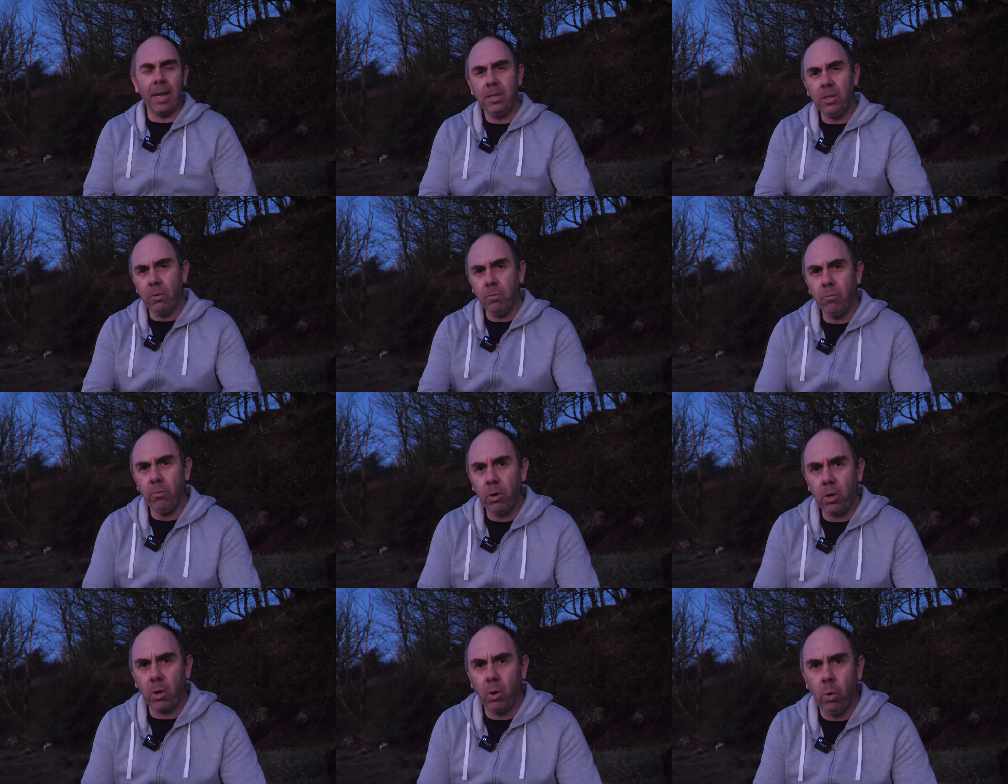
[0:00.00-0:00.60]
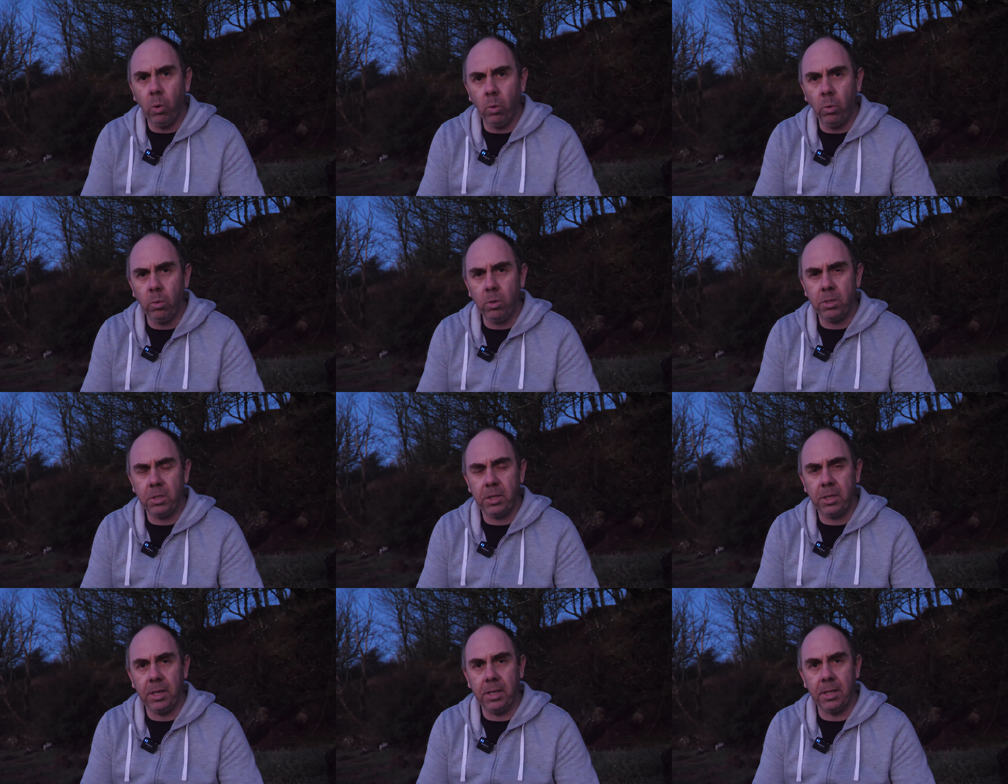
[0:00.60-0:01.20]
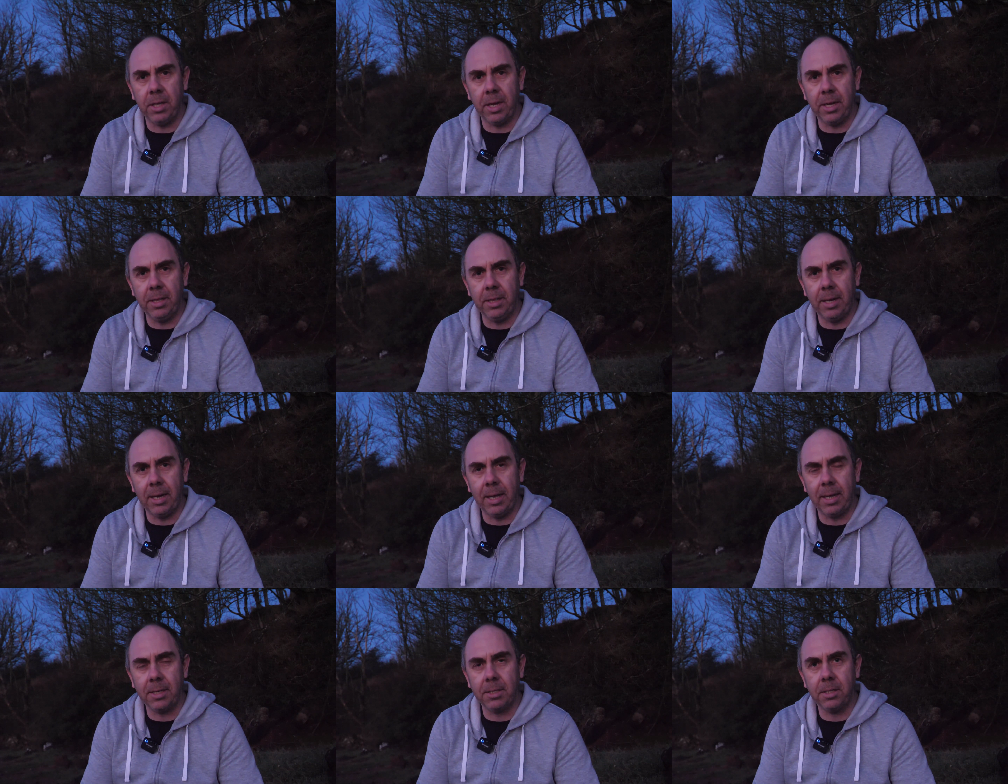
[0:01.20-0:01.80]
I don't recall seeing that in
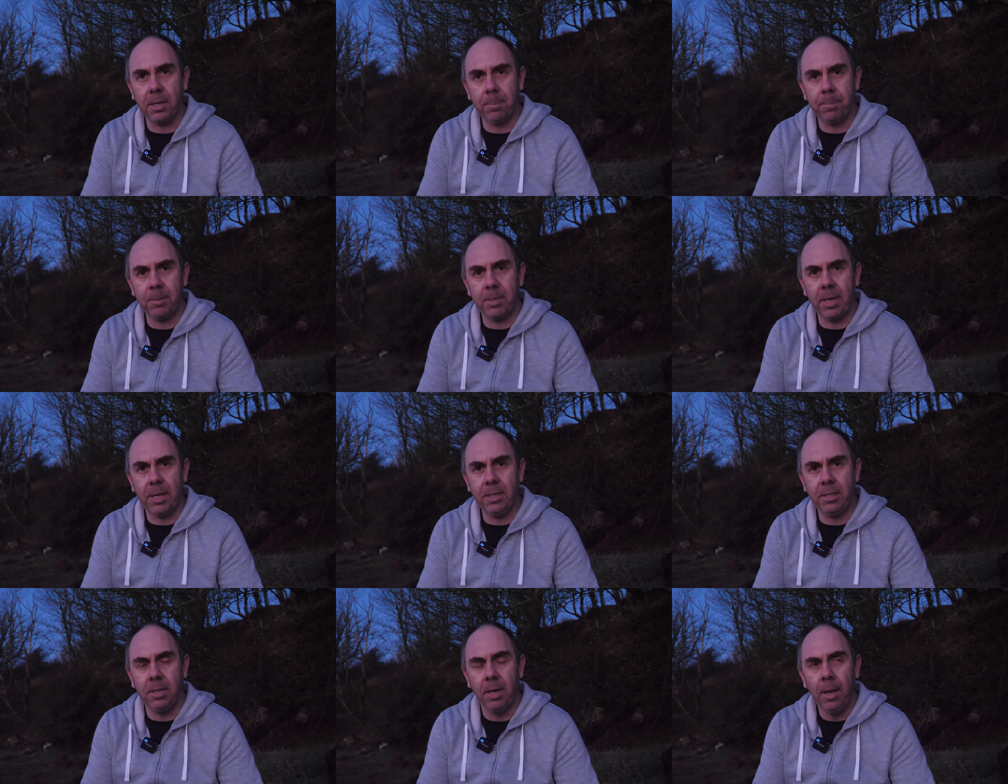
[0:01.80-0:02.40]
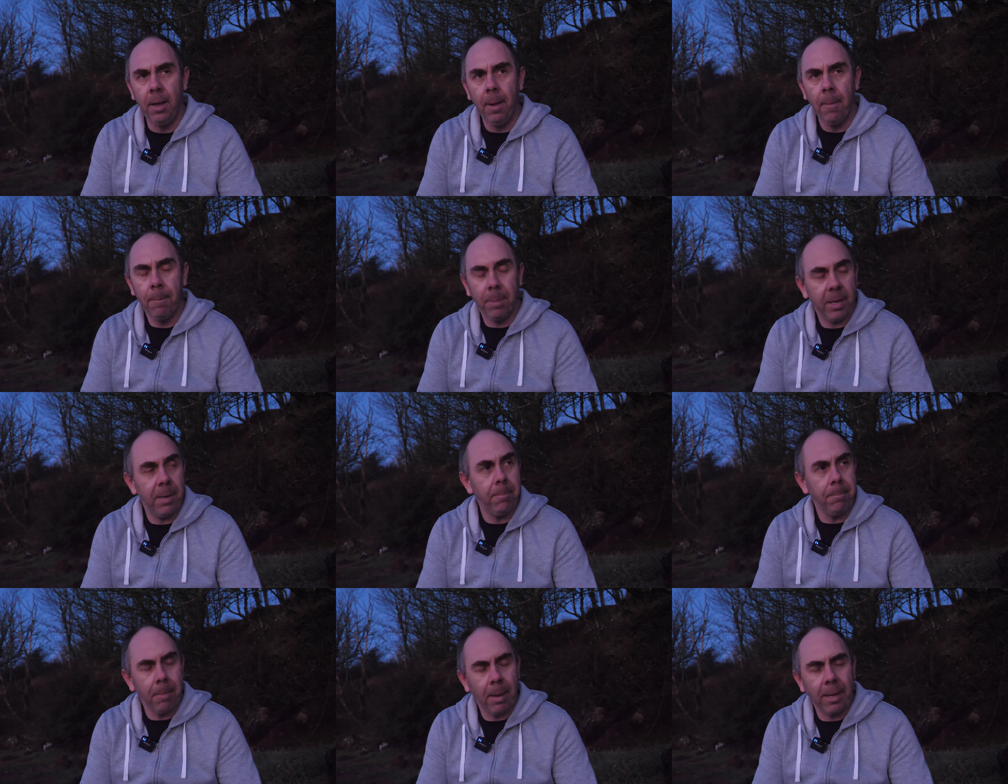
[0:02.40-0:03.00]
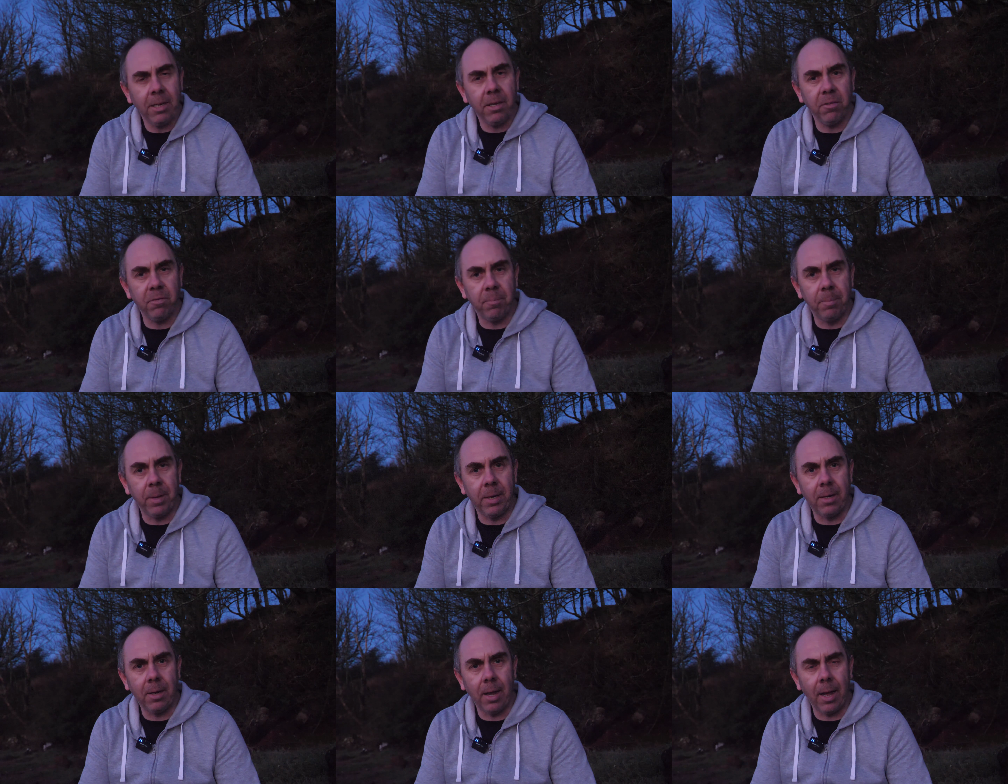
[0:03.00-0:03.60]
the last update, but it might have
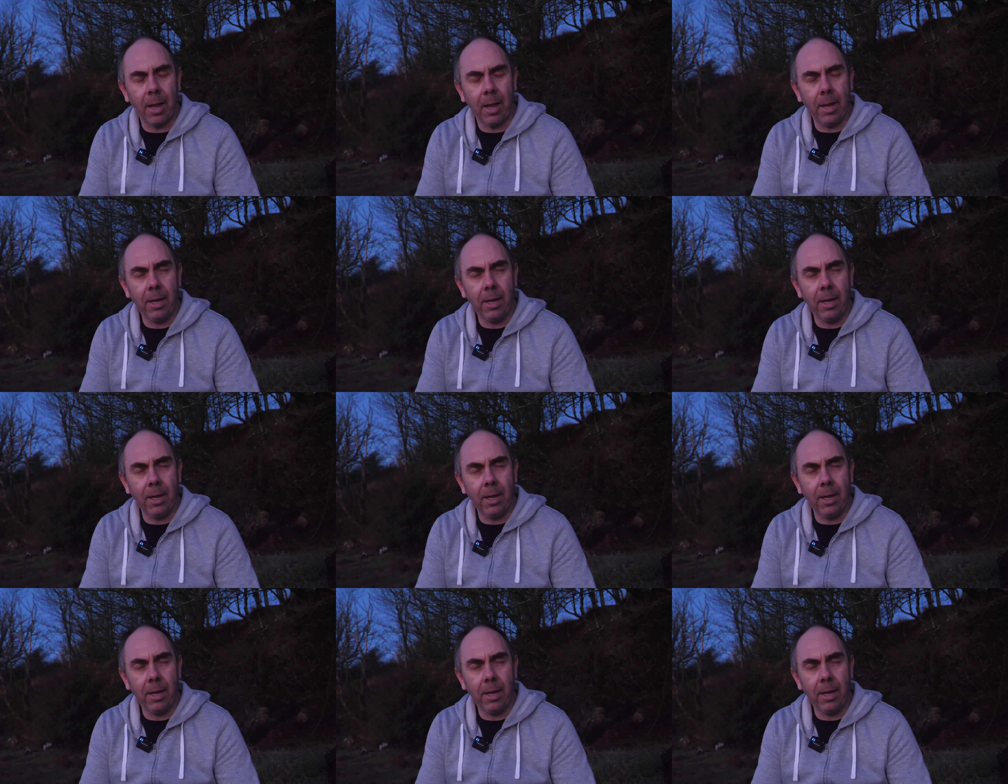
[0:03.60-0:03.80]
been.